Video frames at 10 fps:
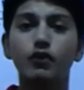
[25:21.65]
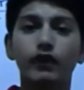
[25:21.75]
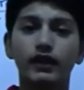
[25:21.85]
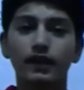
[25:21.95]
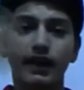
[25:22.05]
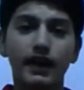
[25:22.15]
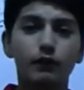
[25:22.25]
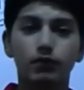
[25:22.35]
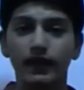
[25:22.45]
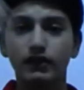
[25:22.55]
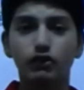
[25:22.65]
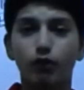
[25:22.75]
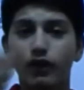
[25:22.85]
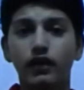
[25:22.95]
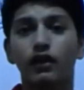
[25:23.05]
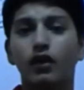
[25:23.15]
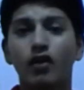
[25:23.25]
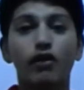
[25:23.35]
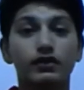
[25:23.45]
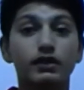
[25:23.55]
moving the airplane toy
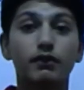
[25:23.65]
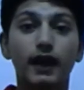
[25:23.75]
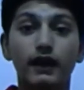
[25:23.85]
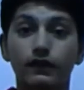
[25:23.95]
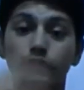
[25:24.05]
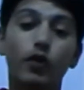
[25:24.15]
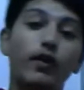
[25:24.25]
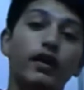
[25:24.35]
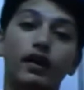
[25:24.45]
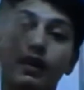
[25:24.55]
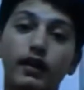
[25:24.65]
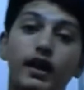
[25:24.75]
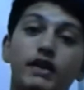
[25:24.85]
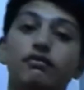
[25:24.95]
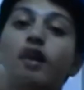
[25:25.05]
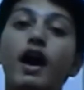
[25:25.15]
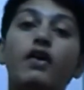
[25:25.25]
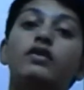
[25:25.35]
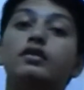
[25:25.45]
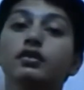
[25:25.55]
or some kind of toy in
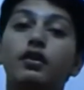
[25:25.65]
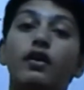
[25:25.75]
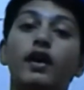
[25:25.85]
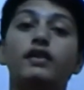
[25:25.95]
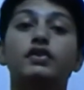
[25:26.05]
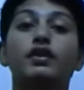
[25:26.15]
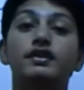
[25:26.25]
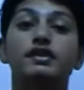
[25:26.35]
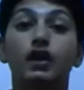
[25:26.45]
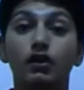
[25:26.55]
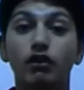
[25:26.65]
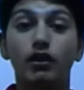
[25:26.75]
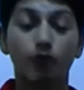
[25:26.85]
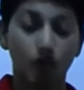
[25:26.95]
round, okay, so it's circular